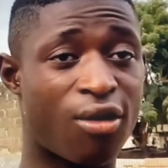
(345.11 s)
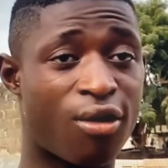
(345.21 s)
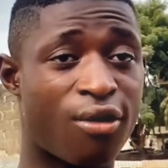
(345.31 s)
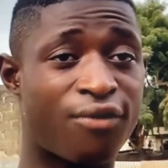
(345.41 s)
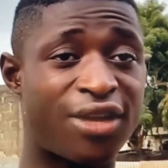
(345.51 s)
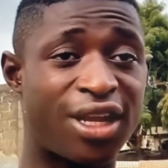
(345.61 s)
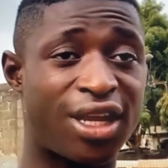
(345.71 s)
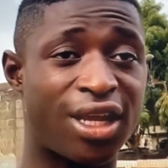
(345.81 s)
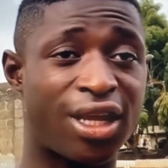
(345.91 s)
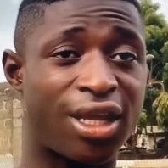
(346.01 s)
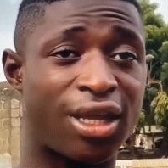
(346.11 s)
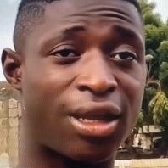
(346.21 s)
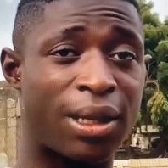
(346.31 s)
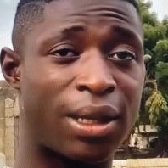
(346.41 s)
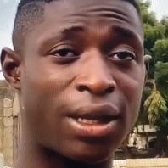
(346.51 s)
of the
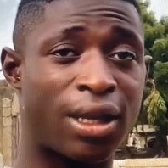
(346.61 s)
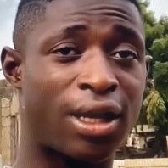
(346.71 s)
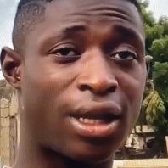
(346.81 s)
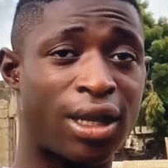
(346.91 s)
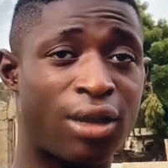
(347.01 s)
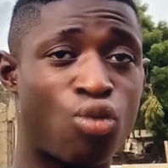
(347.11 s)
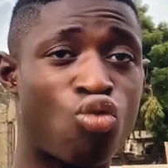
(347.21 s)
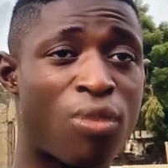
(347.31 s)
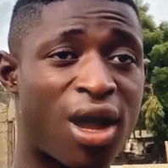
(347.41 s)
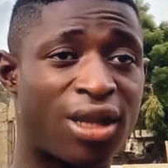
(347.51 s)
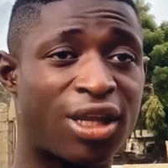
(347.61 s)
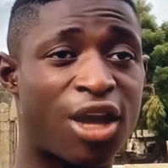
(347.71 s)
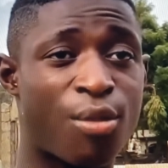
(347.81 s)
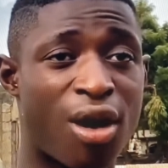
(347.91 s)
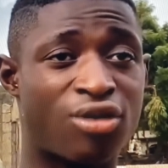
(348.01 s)
woman
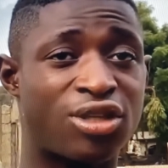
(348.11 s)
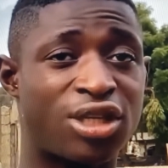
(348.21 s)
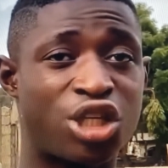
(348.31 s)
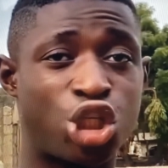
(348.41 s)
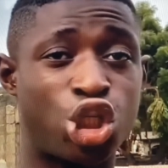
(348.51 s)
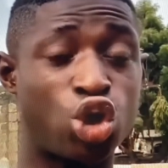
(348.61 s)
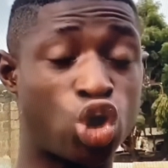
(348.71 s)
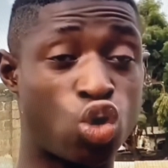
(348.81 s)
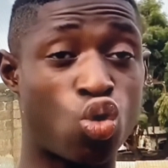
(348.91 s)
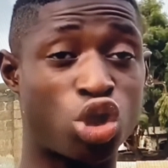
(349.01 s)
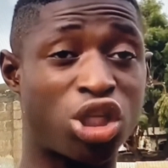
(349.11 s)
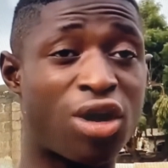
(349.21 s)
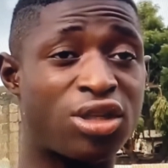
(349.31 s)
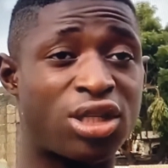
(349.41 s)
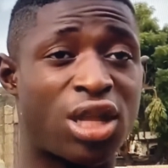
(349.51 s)
came out, he was
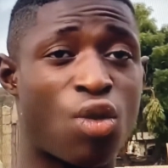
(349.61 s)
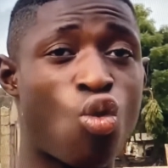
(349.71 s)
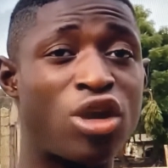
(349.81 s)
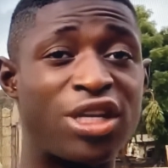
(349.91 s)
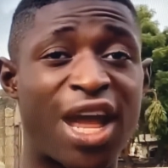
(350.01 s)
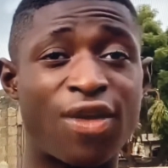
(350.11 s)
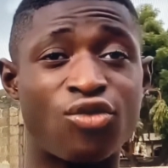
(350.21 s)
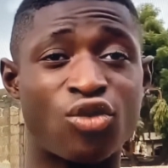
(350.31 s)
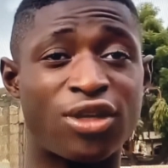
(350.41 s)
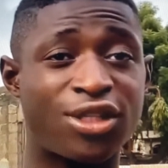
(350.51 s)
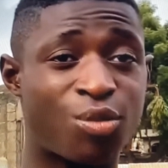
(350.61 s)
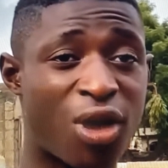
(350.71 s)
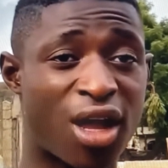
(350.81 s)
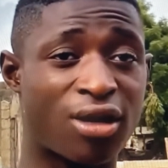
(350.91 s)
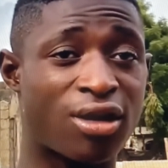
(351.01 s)
shouting, what did I do to this
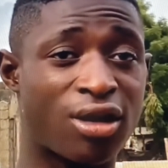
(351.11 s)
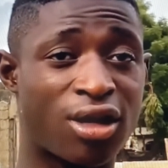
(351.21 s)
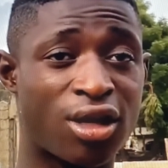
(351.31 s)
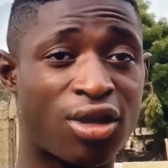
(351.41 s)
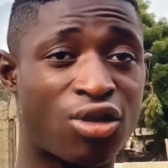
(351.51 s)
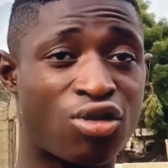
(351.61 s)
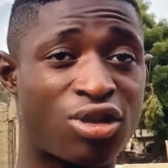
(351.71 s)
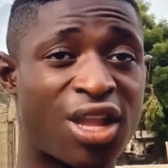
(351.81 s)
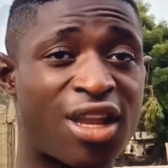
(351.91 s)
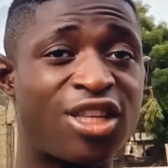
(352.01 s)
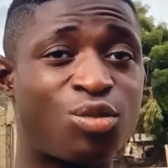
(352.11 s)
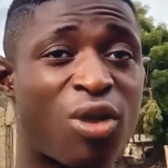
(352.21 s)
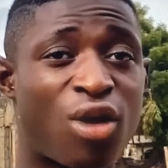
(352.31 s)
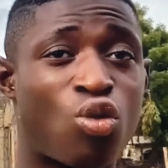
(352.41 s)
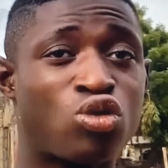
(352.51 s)
man? That this
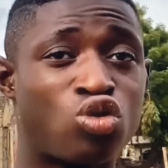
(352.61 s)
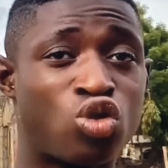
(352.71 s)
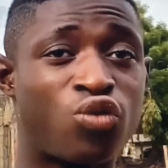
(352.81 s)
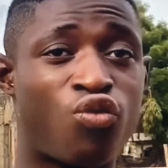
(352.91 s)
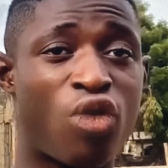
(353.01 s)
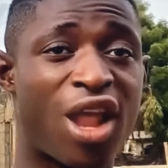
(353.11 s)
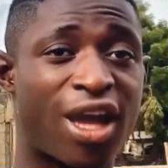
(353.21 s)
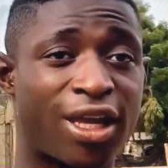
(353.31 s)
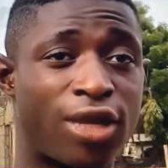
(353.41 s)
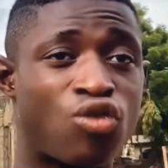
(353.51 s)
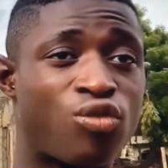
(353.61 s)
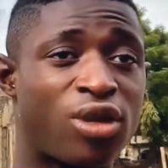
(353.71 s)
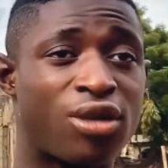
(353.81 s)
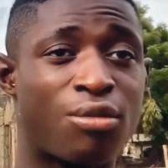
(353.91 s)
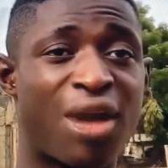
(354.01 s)
man wants to use fuel and kill me.
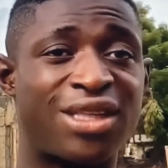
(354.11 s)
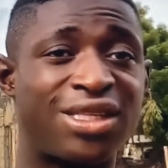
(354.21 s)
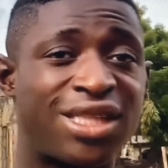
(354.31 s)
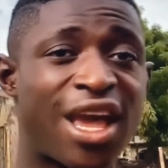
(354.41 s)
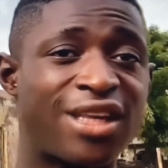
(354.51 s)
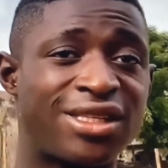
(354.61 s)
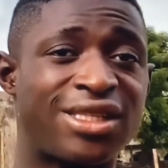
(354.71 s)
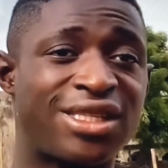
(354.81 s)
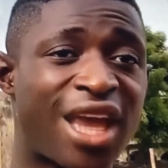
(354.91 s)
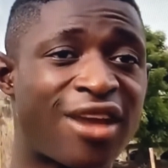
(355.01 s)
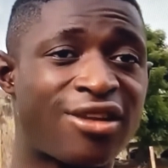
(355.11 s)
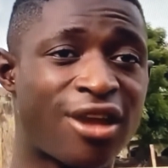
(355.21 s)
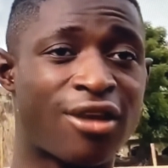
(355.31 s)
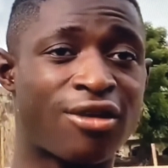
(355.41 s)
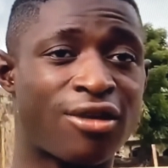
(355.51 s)
My sister is inside there.
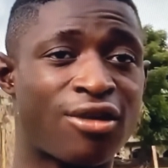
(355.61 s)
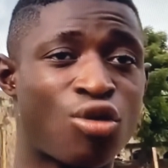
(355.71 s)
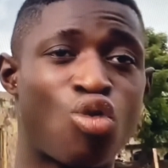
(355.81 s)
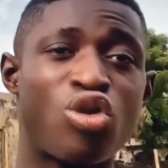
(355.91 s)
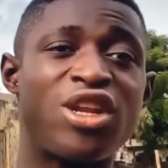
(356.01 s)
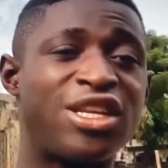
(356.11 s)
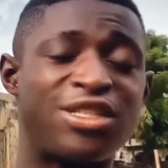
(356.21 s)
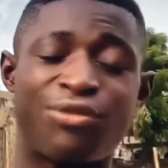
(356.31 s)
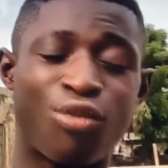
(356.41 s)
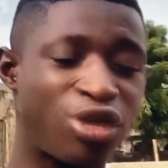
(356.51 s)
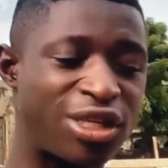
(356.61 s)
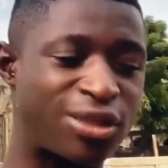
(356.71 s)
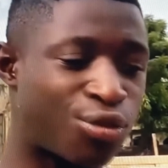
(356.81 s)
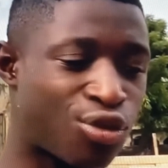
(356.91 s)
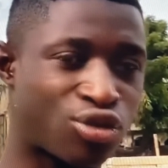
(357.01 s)
Worried his body is
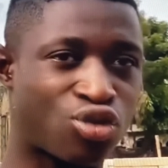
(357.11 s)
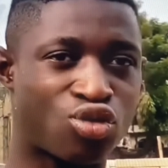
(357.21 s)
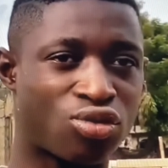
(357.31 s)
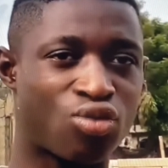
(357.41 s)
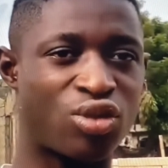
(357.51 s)
burnt with